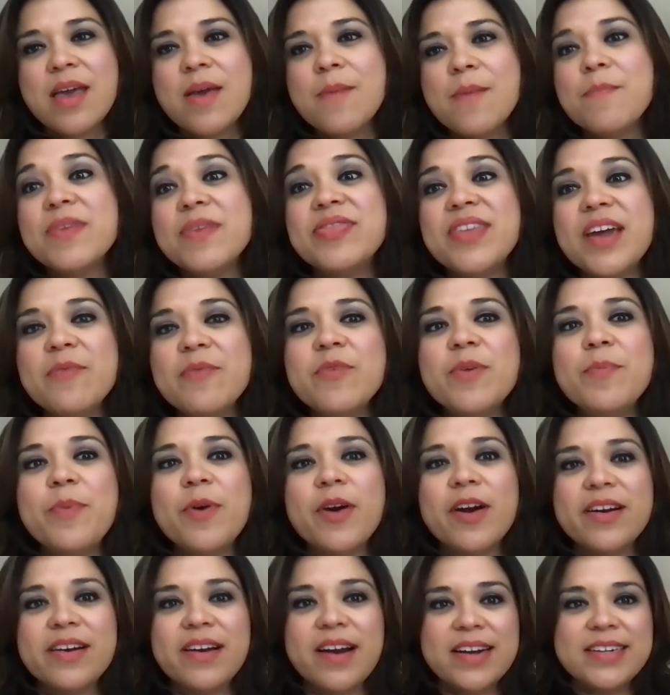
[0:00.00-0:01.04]
but then
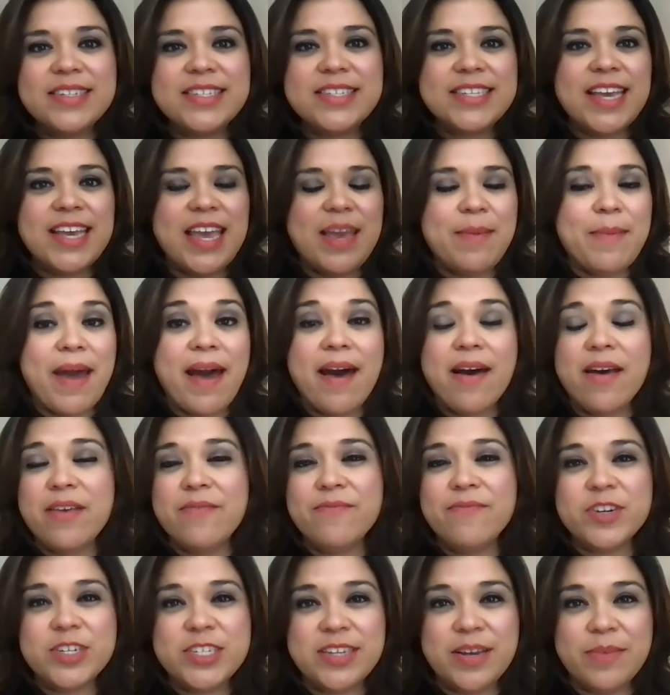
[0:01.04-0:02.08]
report cards came out, and
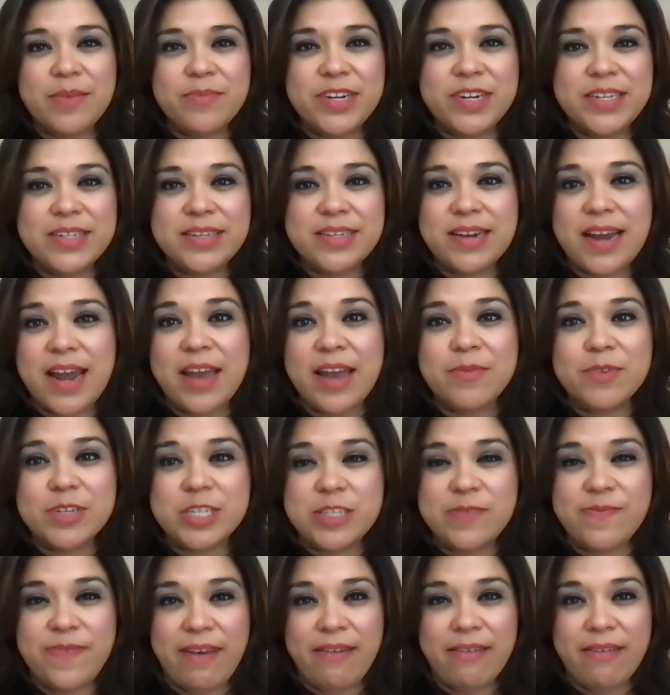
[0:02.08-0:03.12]
for some reason I
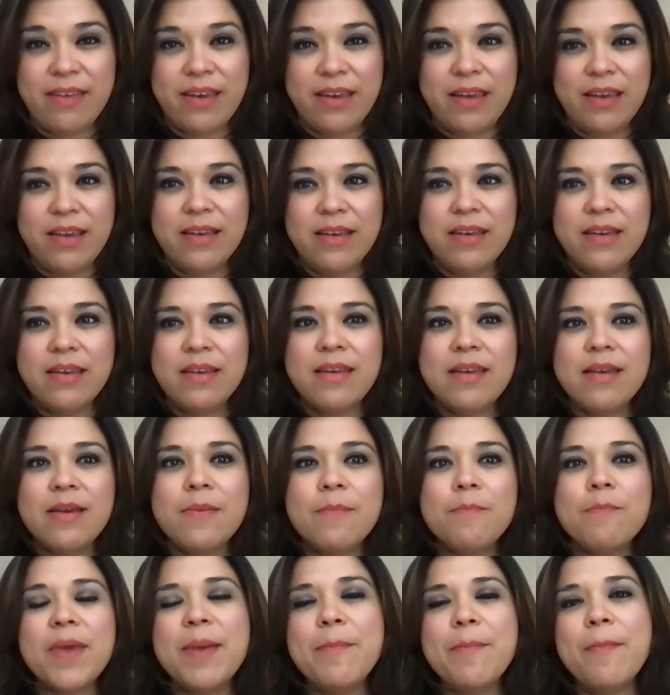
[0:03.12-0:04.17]
was failing.
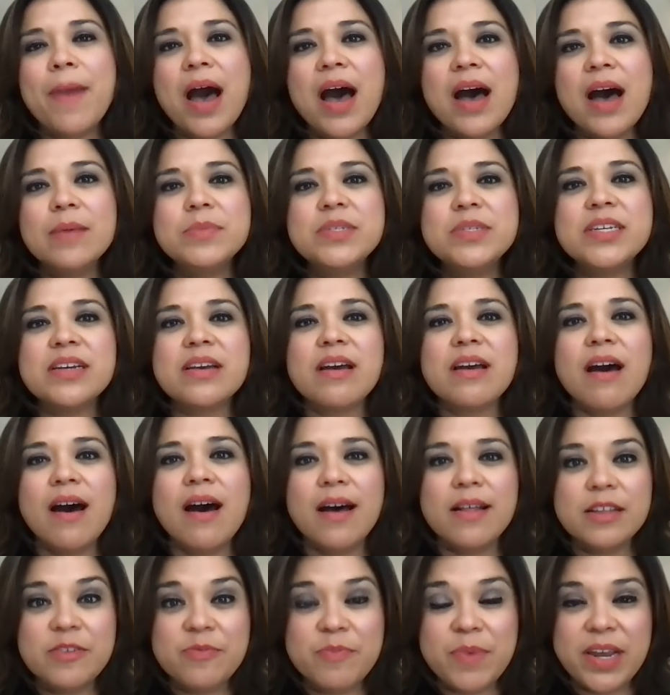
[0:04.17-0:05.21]
My mom took
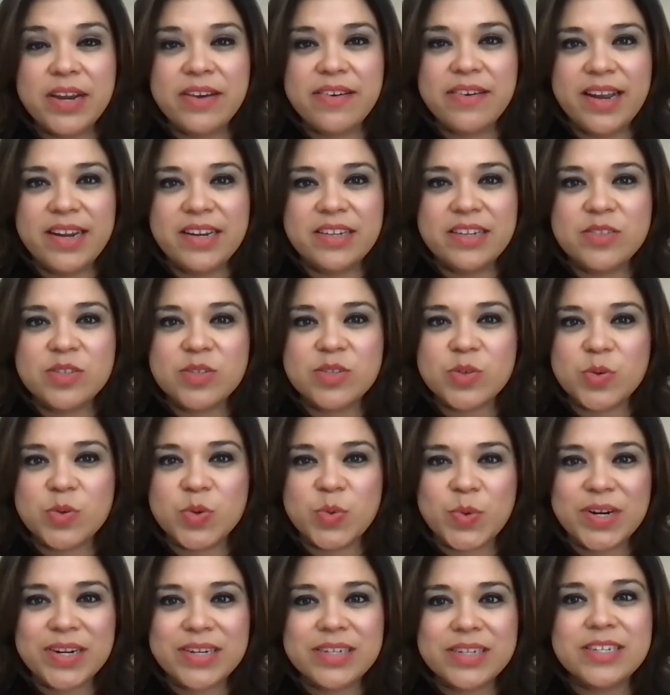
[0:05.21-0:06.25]
all of my graded
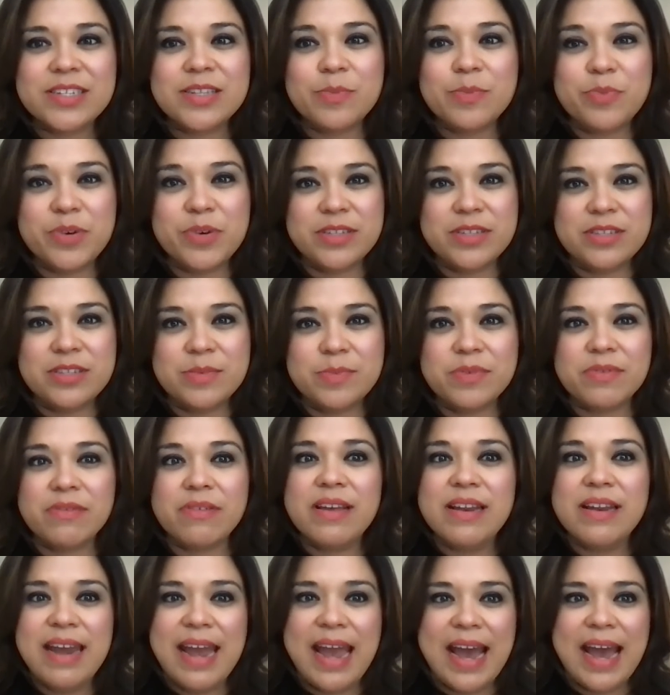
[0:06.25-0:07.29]
schoolwork to the principal
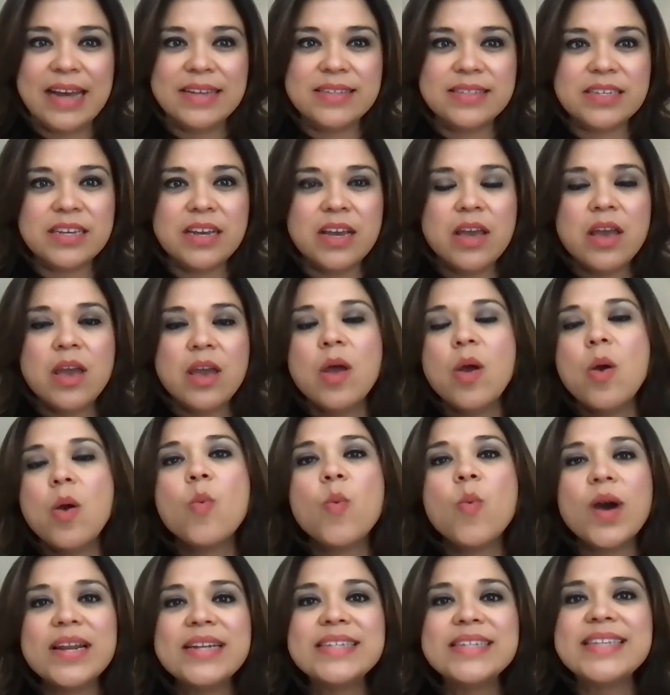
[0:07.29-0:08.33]
and asked,
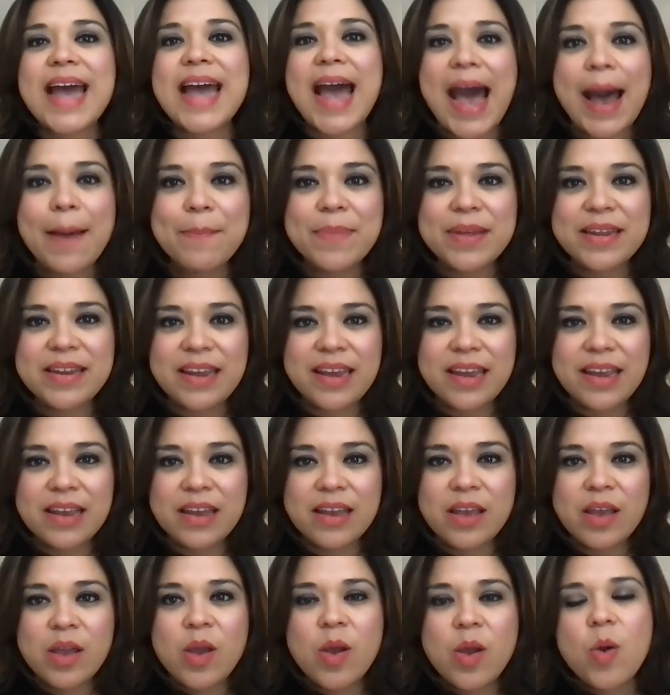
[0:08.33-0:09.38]
"What is happening?
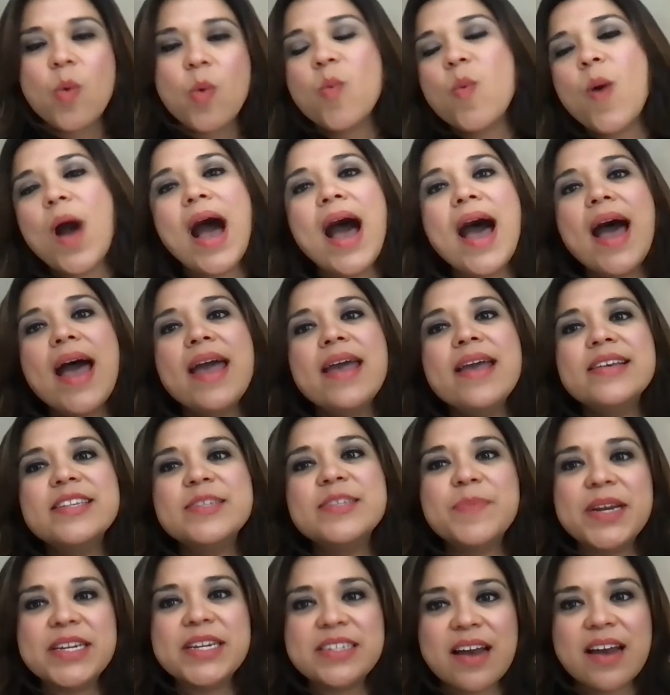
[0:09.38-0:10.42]
Why is
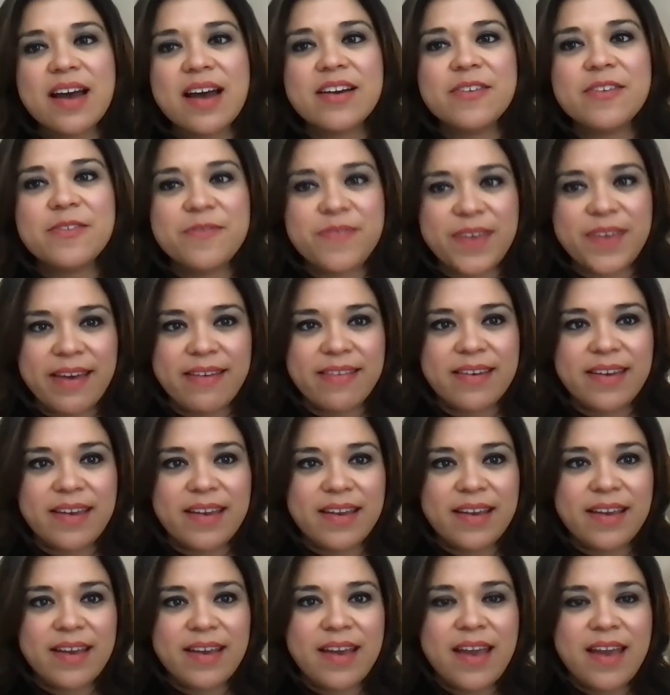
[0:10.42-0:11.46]
my daughter
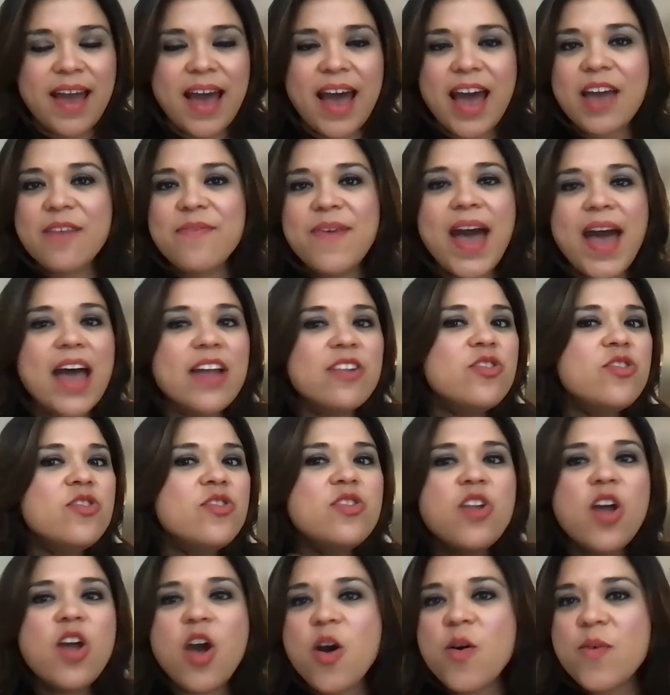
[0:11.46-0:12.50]
failing?" I've had
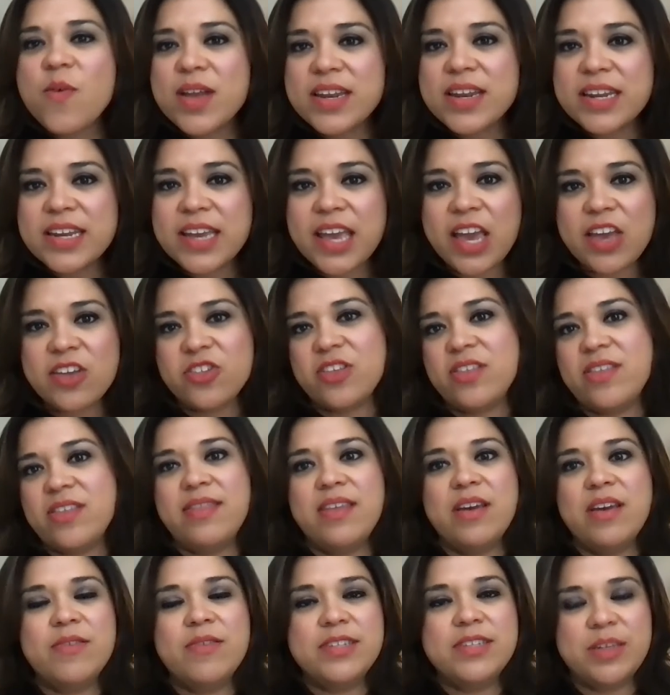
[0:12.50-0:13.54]
no indication that
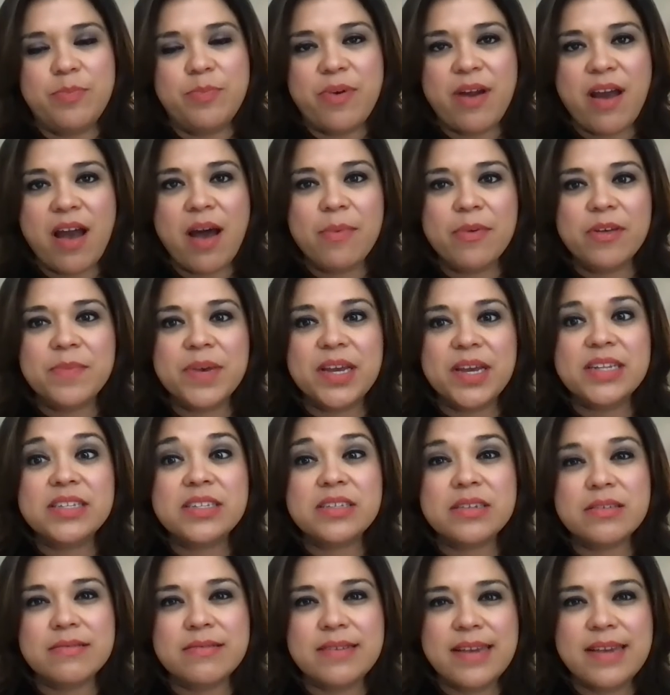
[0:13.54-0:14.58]
there was a problem
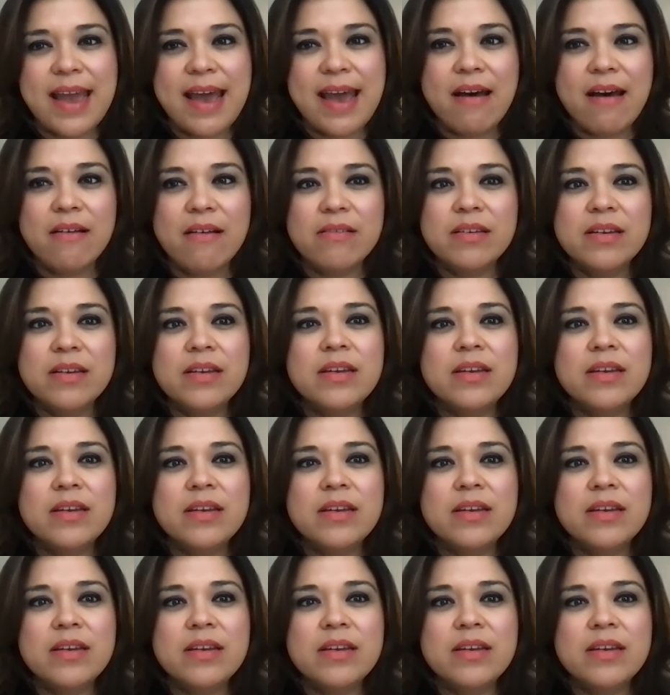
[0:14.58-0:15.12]
until now.